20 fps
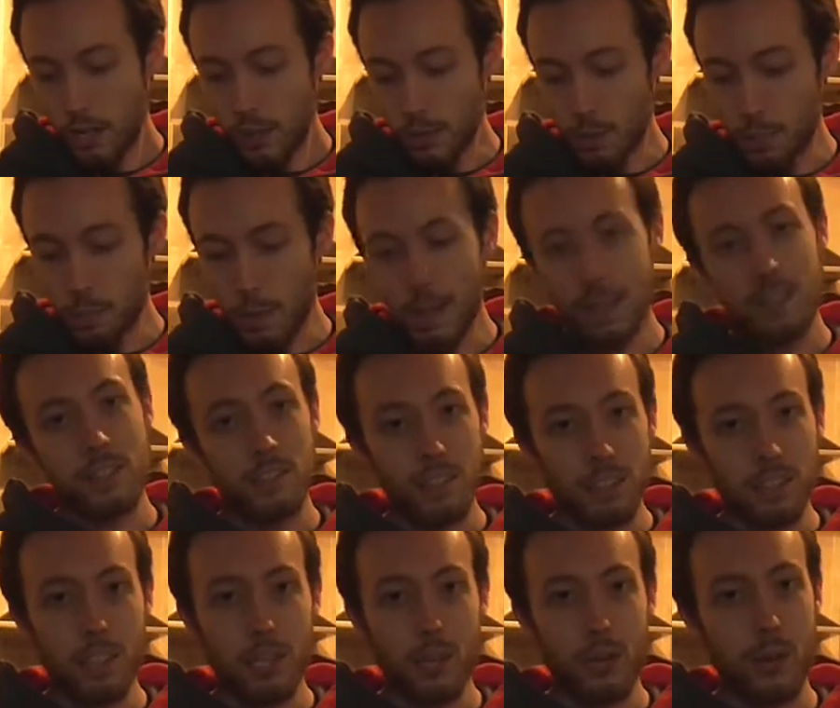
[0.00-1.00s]
to
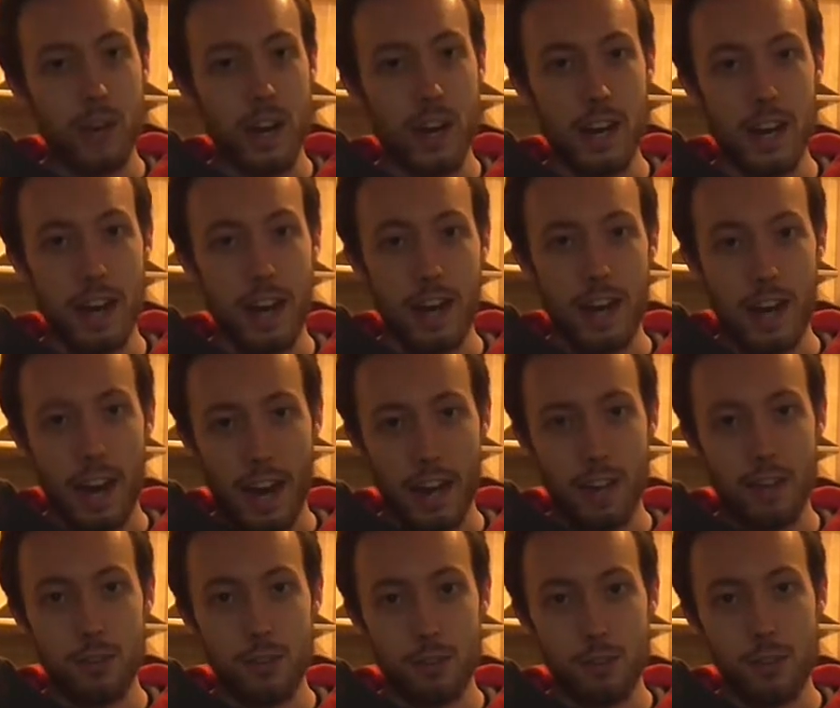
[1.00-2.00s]
basically create a
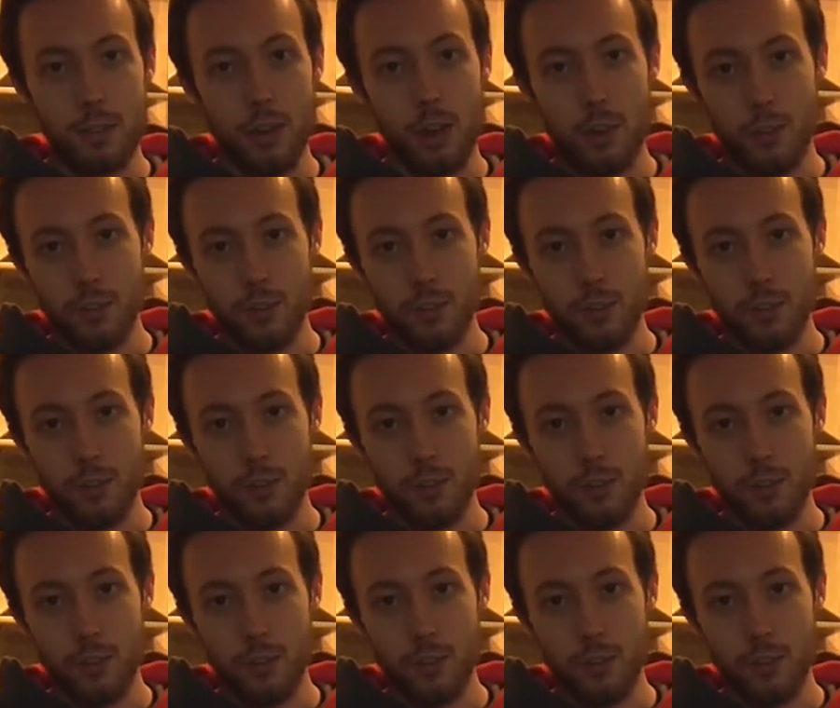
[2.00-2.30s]
handle